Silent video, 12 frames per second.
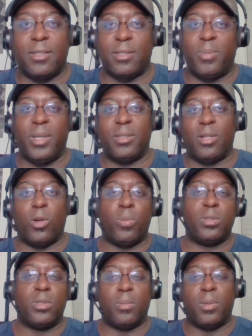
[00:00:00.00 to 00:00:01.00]
just means it
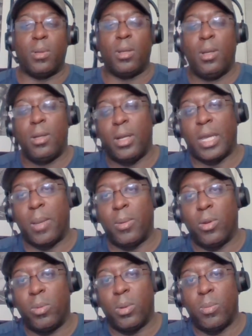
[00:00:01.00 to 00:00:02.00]
opens up the game a
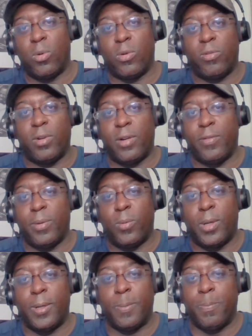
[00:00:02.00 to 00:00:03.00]
little bit more for
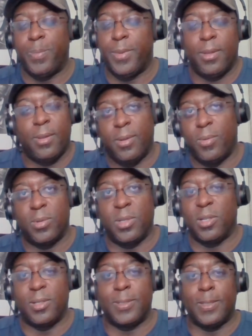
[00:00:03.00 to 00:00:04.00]
everyone. It was
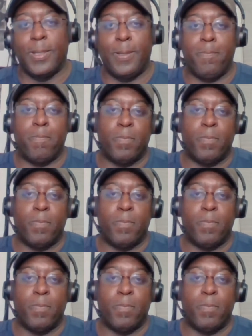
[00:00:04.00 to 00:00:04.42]
good to see.